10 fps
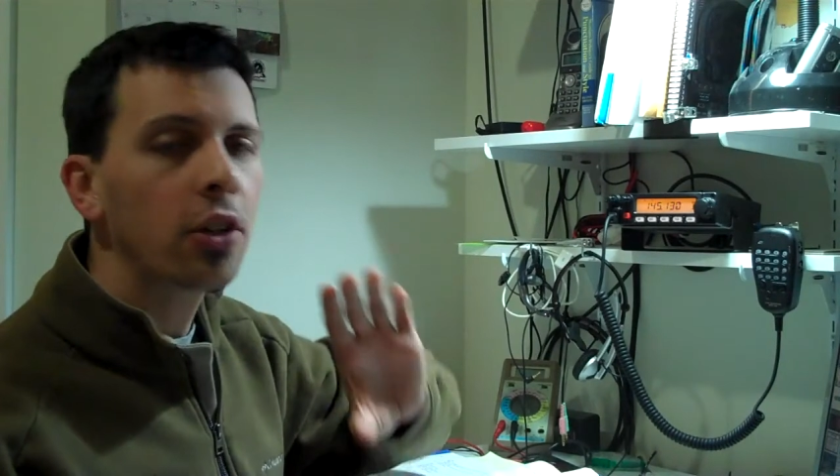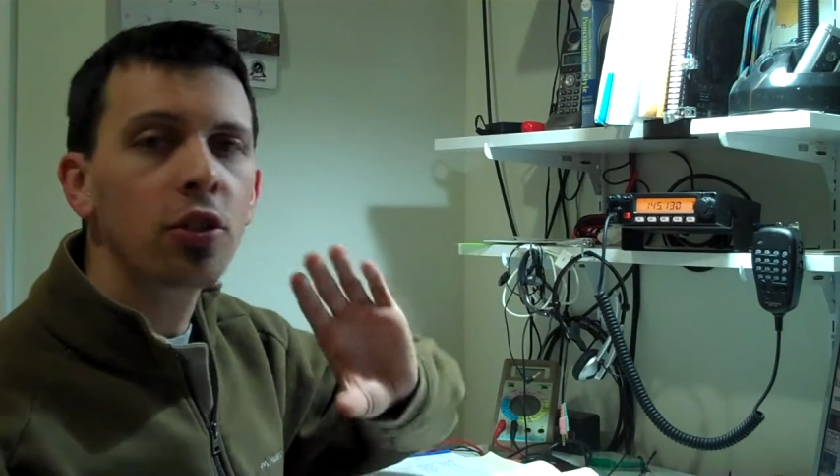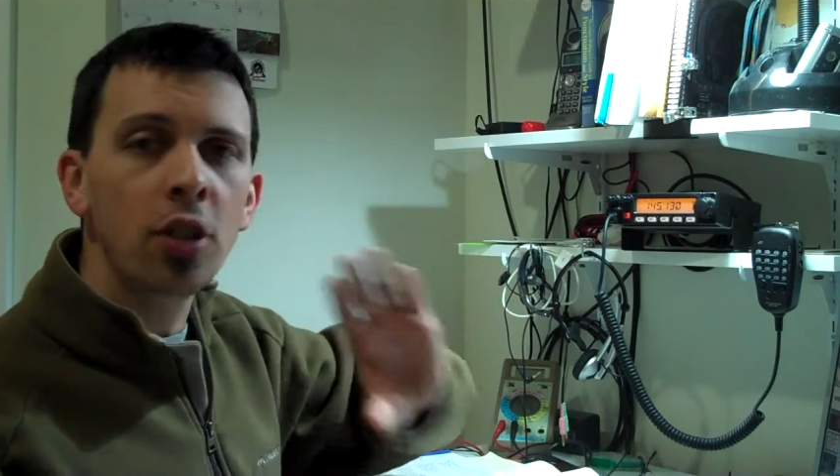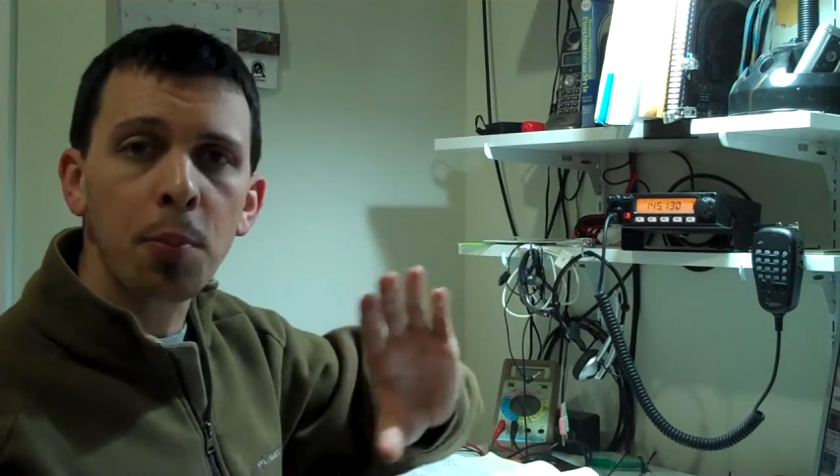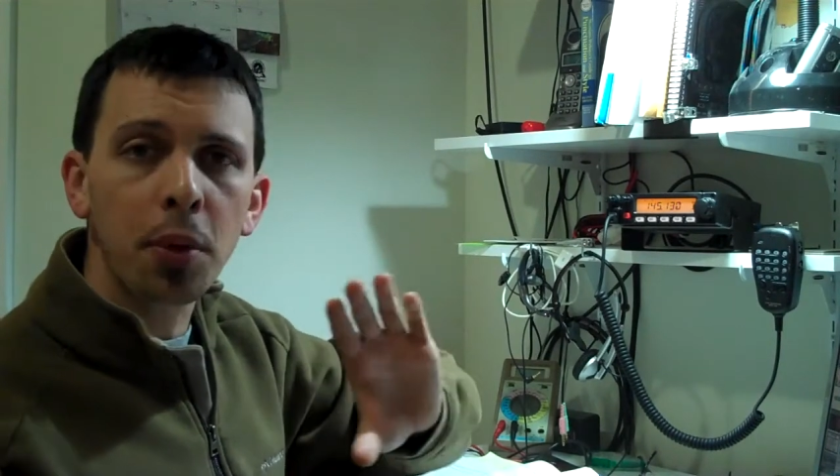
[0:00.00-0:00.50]

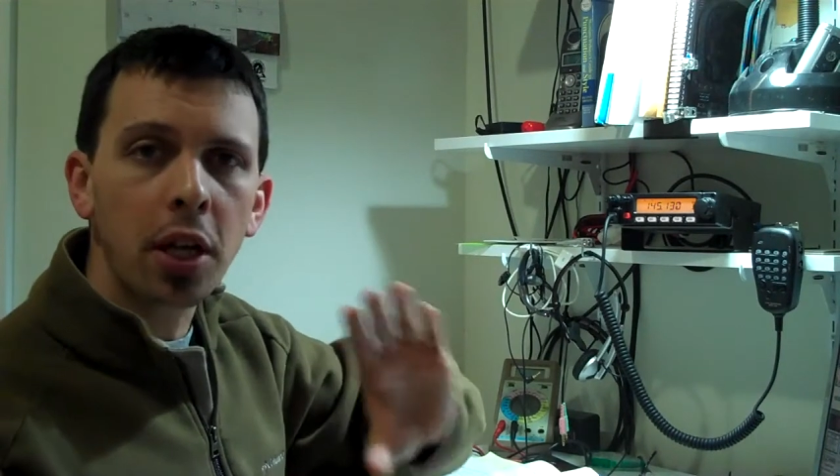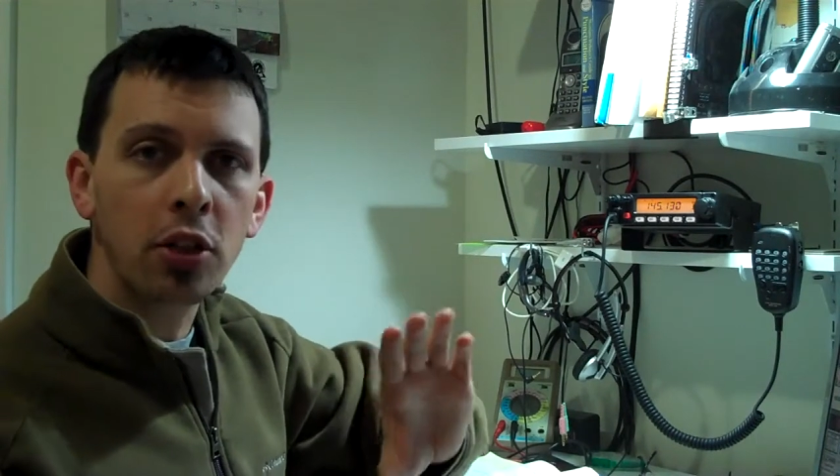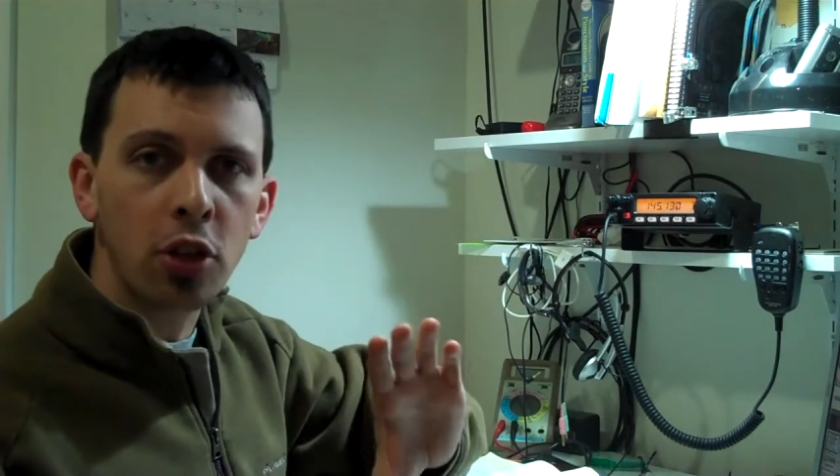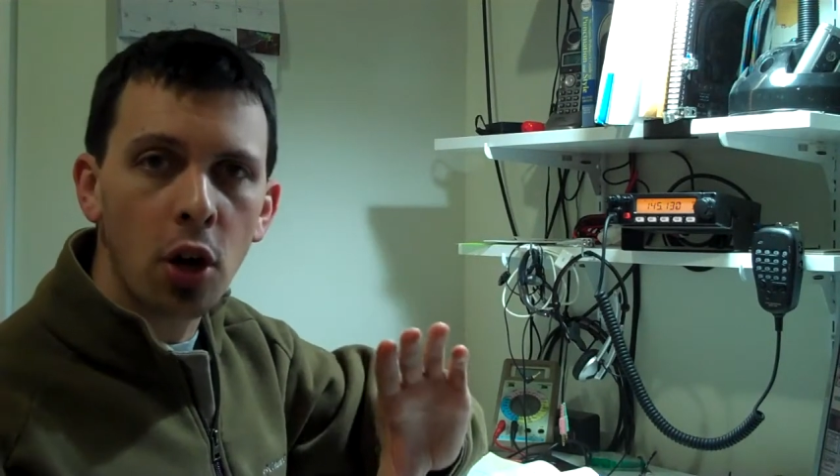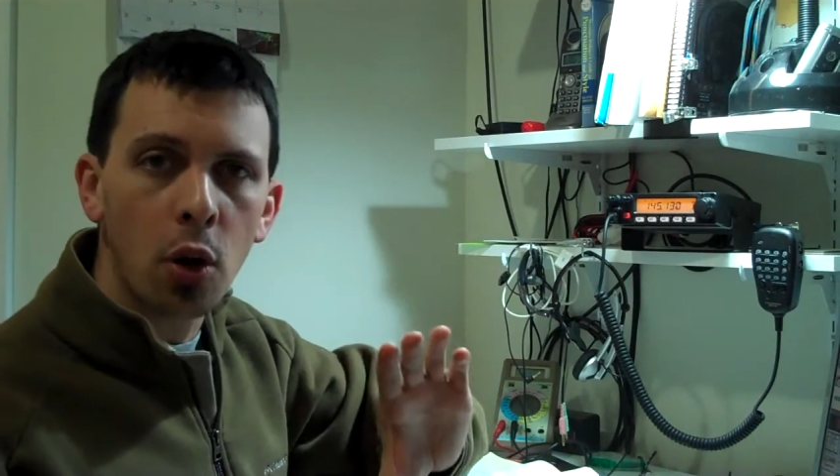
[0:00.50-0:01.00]
is simply
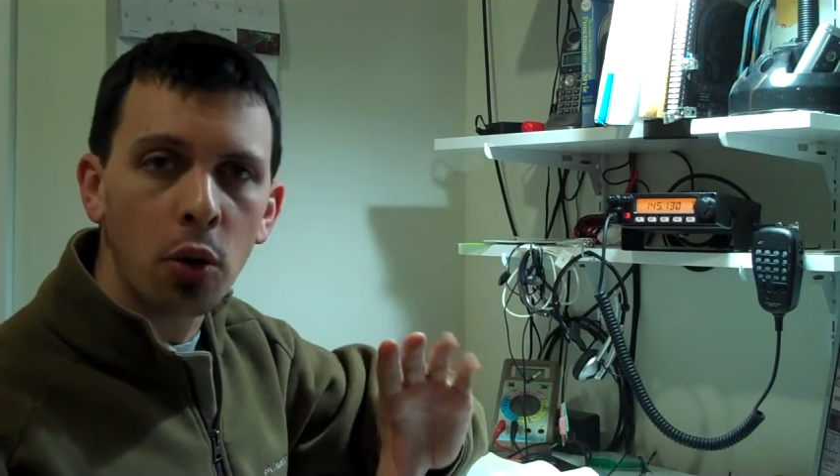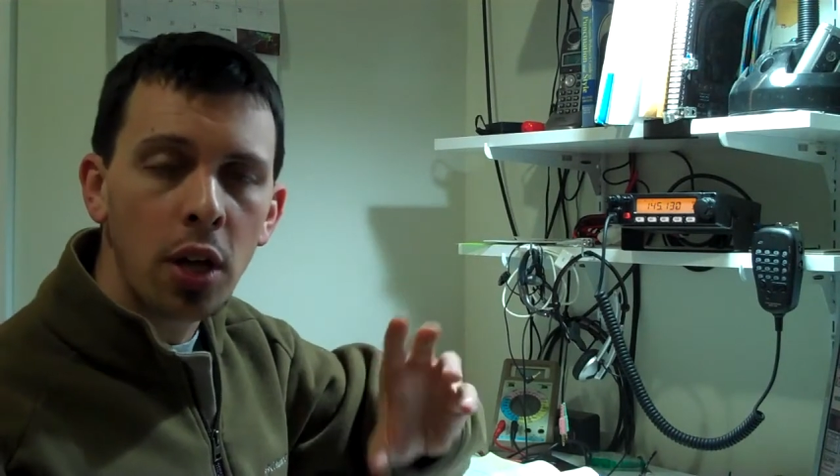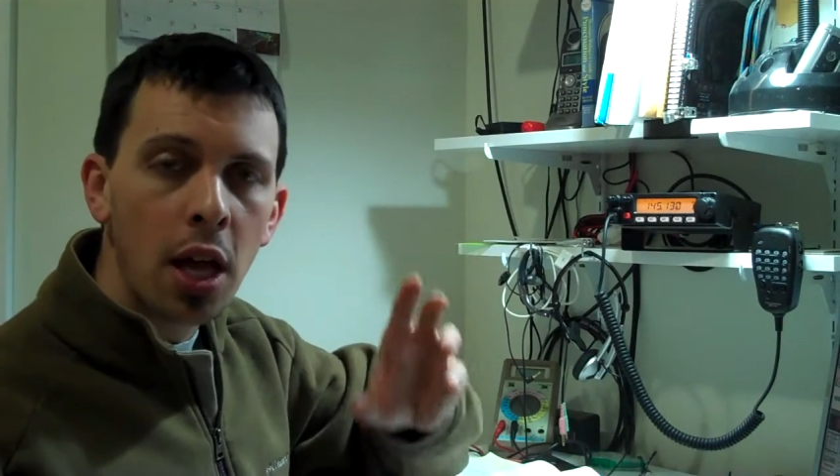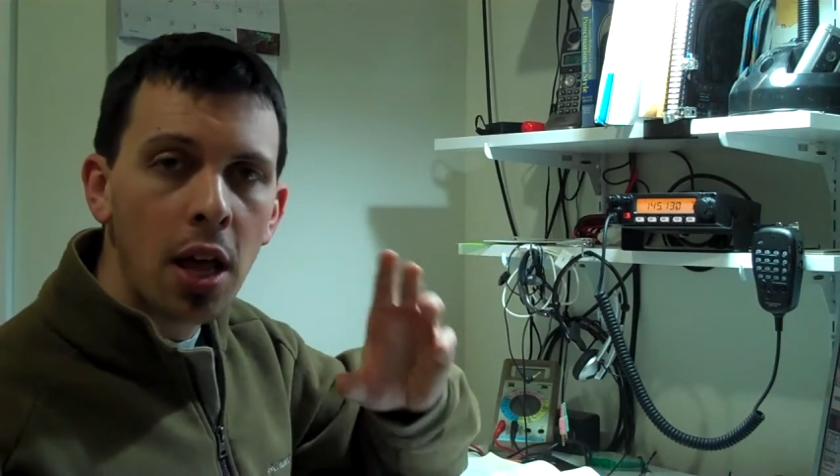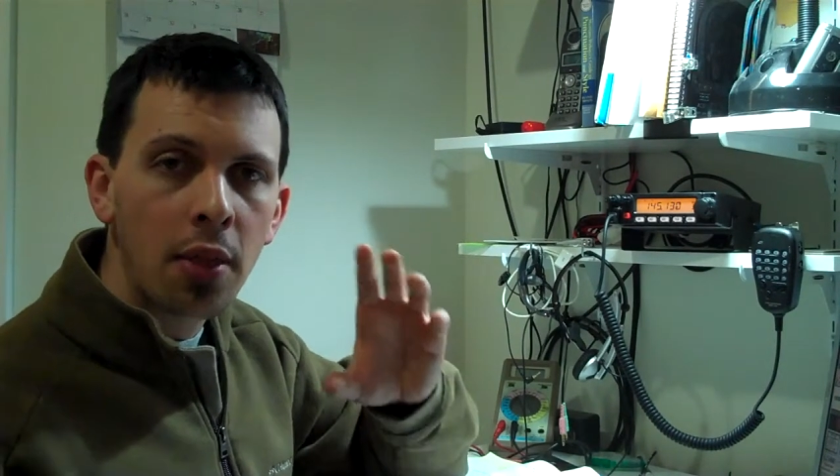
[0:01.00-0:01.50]
a tone